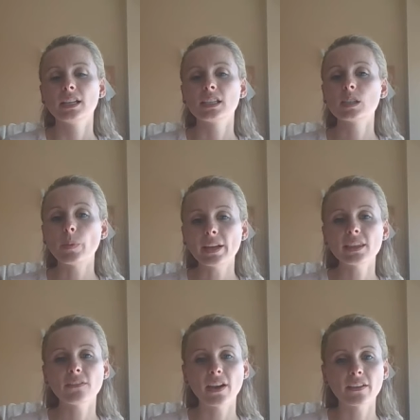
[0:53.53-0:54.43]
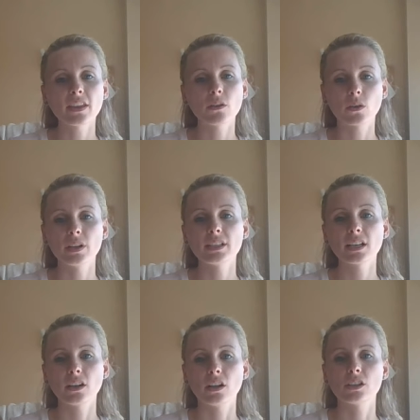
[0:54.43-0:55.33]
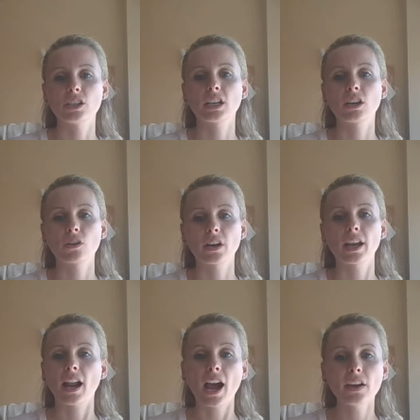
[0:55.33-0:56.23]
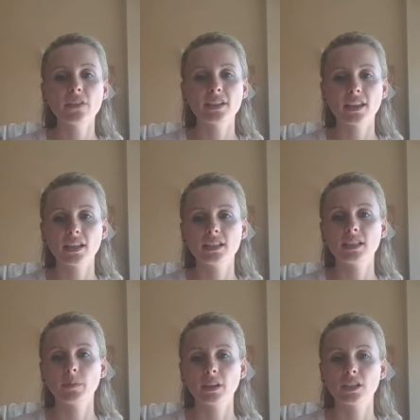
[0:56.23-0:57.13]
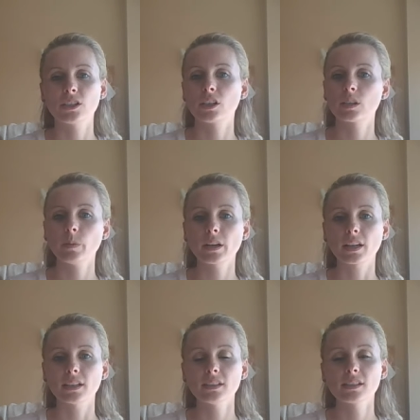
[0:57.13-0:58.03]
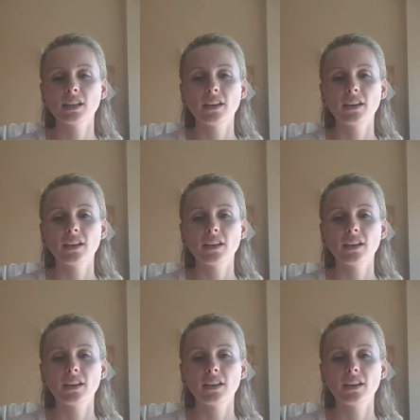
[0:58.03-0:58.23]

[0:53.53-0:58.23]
Despite the fact that growing technology can create high-fidelity simulation experience,